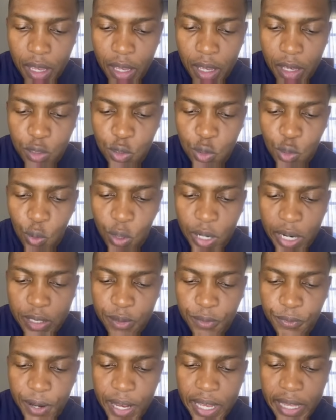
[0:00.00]
So let's
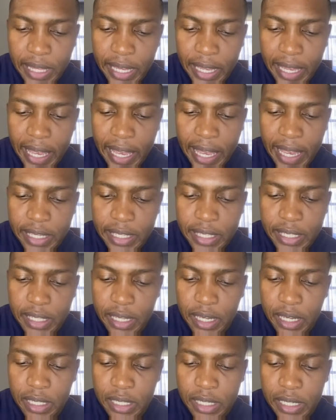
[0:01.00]
find the
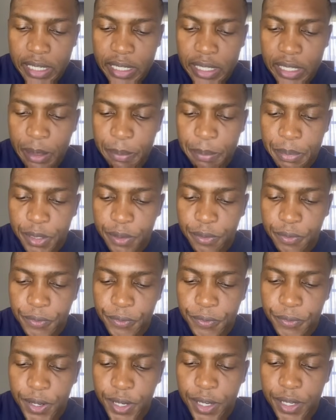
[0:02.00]
x-intercept
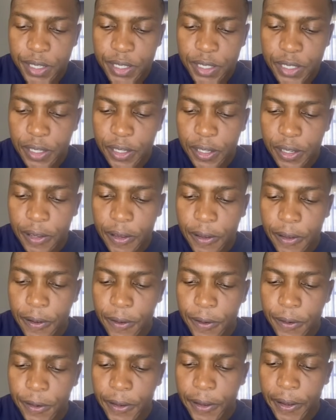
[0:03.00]
first.
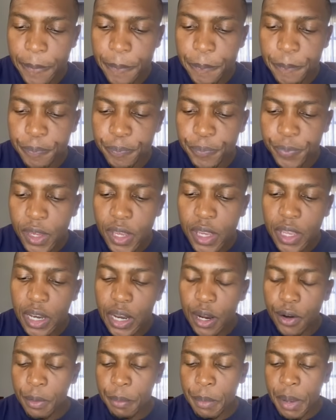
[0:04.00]
Okay,
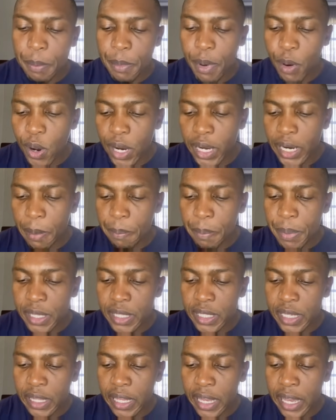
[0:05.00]
now remember what
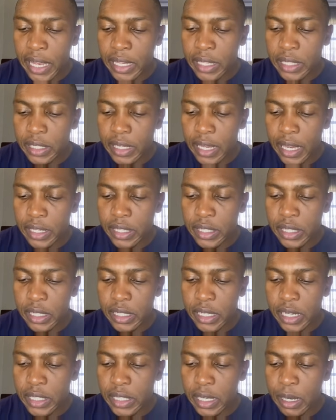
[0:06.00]
happens at the
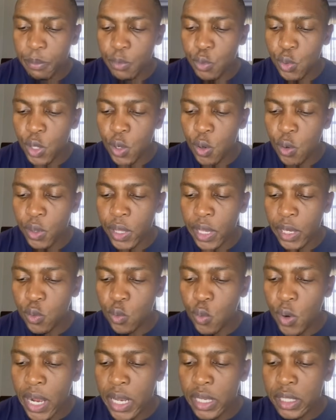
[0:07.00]
x-intercept. We know that
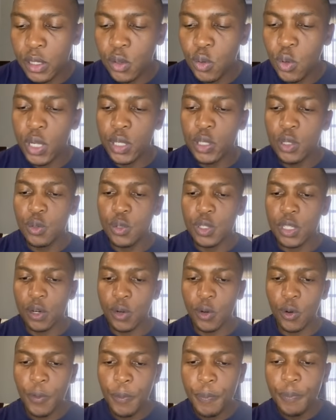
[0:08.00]
y is equals to
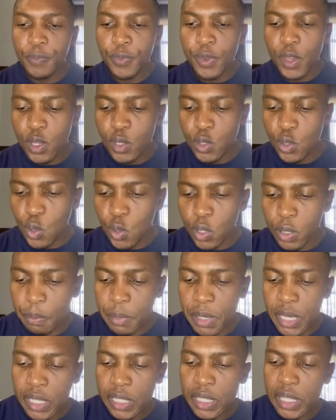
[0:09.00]
0. So it
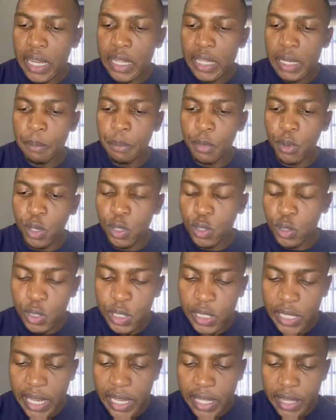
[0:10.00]
means that I'm going to
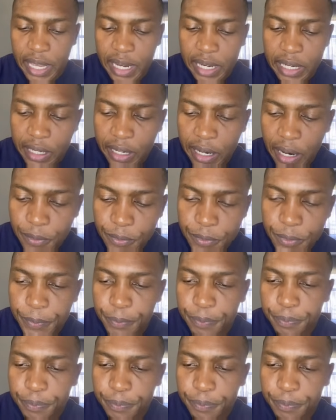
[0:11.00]
take that graph,